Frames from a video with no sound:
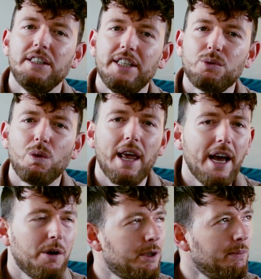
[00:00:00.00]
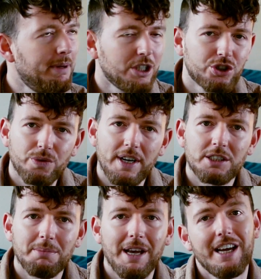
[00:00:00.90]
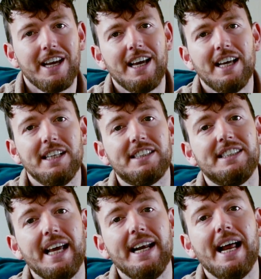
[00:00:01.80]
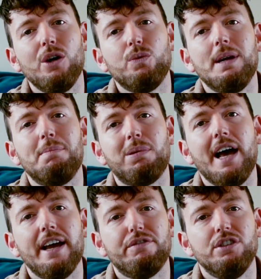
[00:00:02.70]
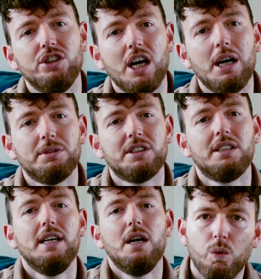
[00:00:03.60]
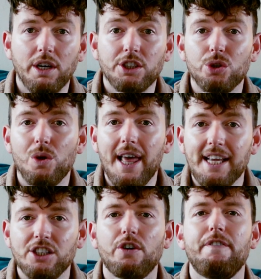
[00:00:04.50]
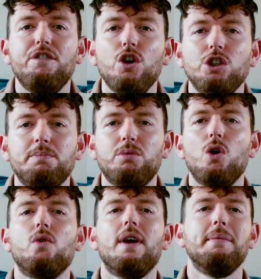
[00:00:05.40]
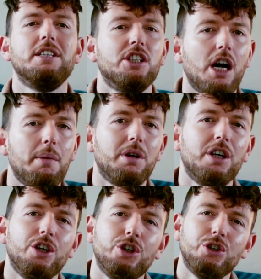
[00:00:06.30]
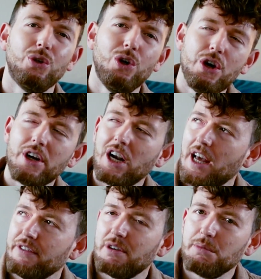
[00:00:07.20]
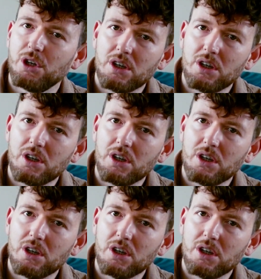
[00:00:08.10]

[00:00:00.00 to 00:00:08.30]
This will help you build your resume and stand out when applying for jobs. Once you land your first programming job, you learn a lot from your